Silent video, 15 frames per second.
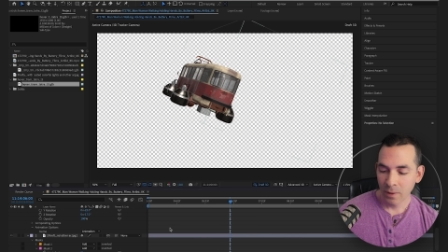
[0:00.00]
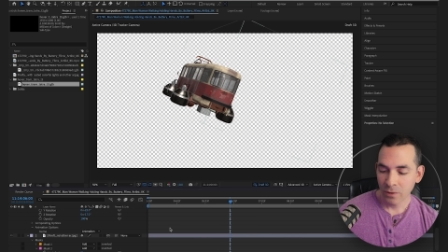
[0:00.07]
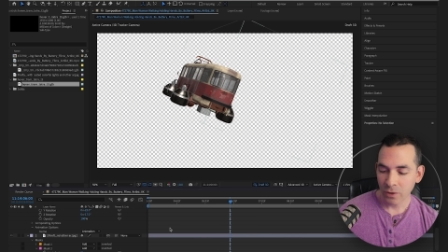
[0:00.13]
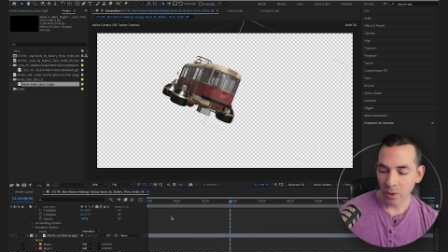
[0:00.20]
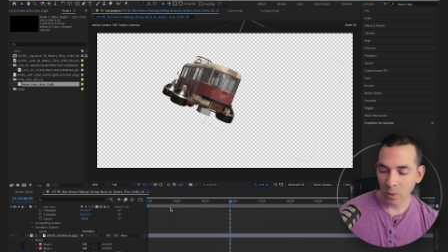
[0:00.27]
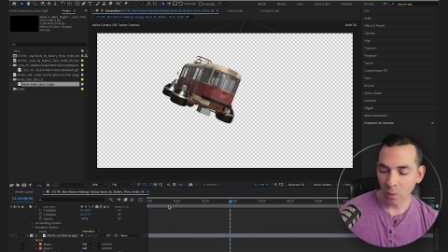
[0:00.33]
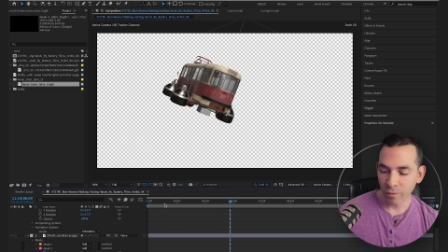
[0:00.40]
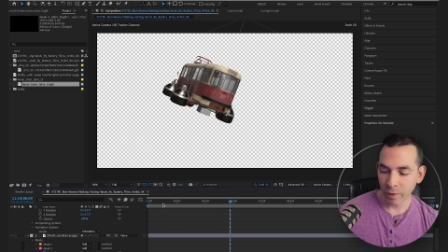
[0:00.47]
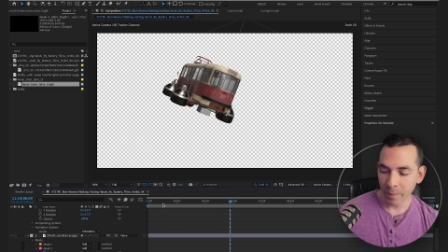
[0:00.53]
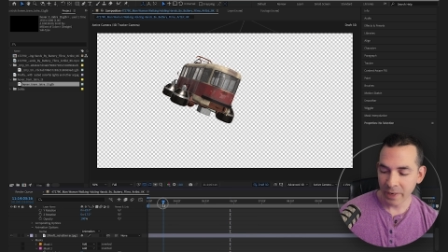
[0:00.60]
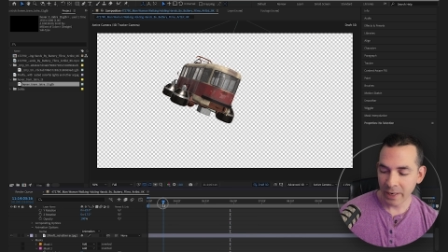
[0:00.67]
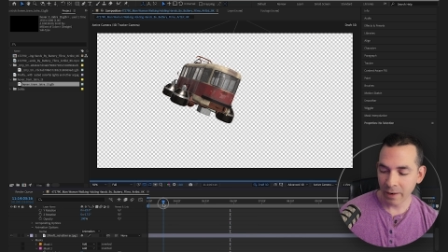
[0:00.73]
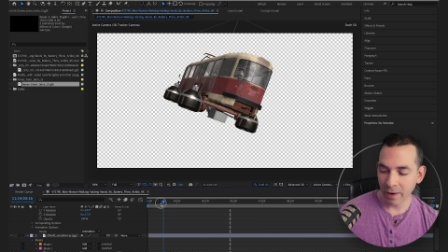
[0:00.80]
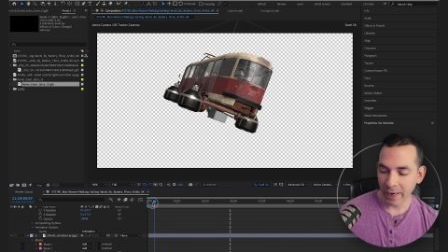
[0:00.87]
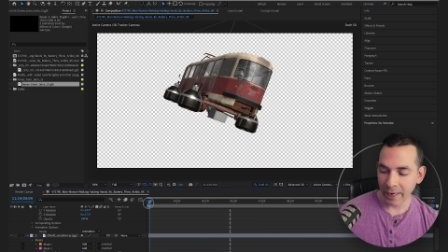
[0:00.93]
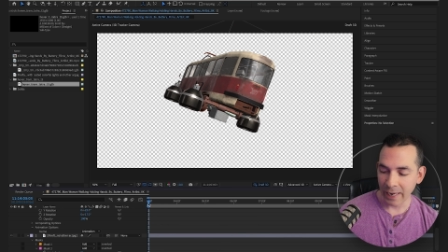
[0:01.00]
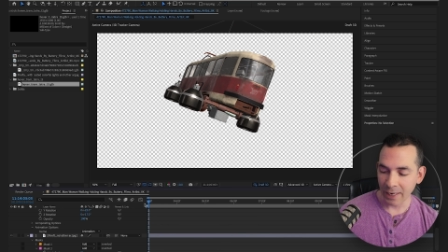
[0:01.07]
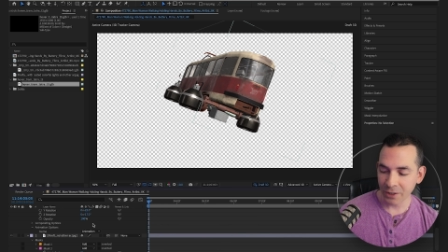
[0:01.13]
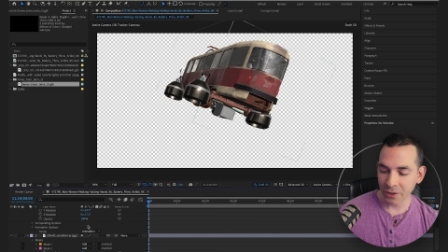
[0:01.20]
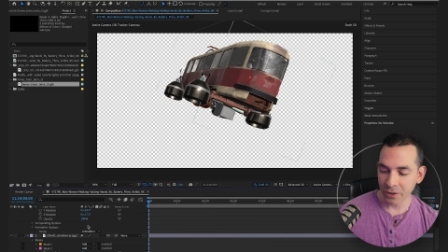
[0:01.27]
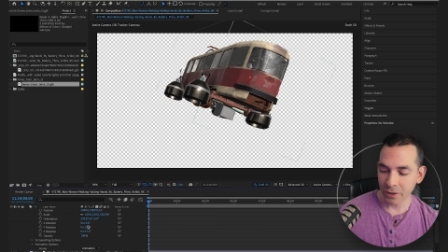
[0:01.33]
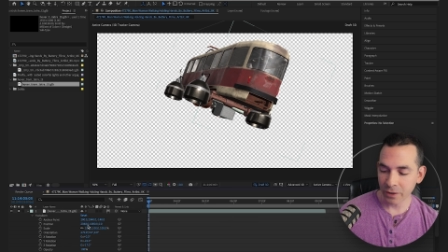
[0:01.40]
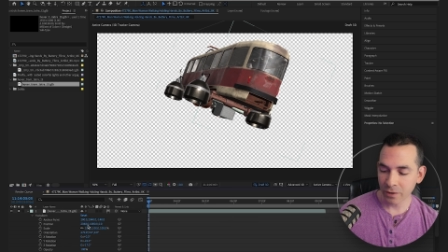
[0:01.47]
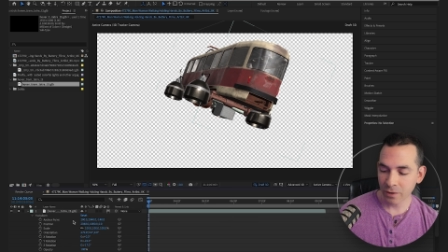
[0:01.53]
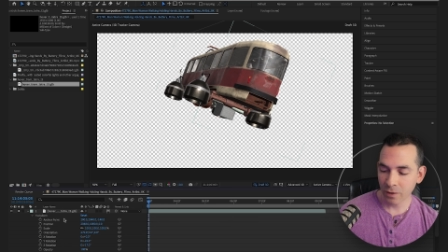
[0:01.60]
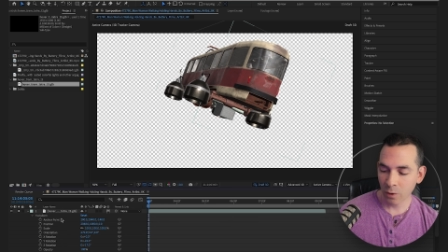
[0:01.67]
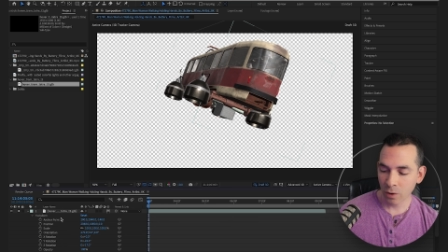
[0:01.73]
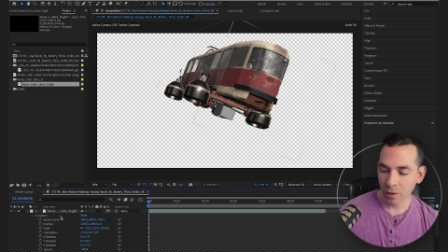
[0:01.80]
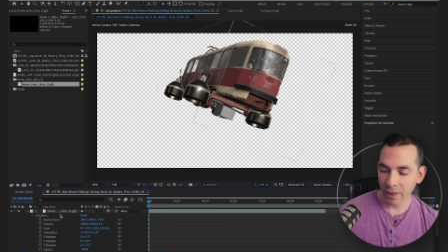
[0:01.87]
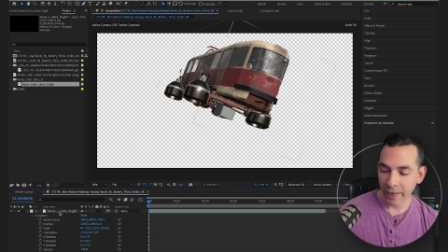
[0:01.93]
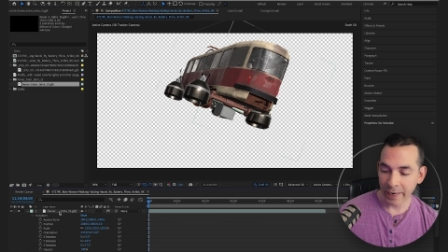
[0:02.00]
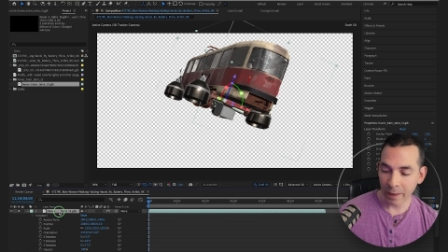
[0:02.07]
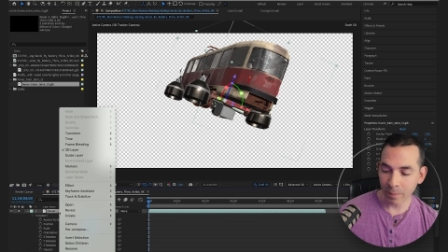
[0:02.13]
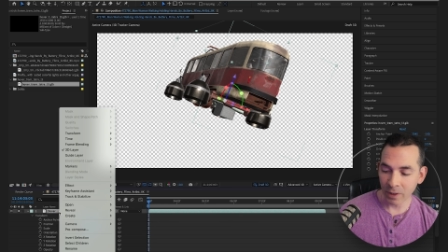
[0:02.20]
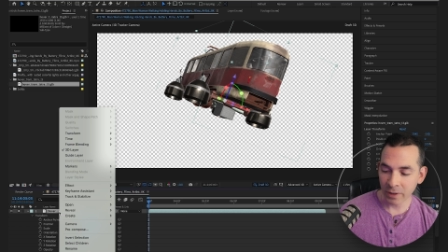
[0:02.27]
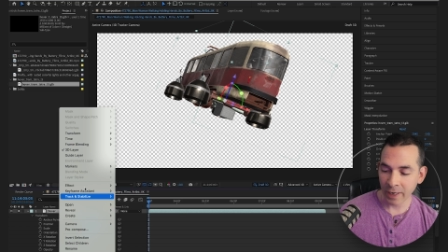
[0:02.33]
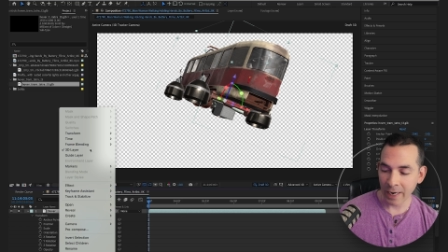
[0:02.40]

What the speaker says: So from here, I could actually just enable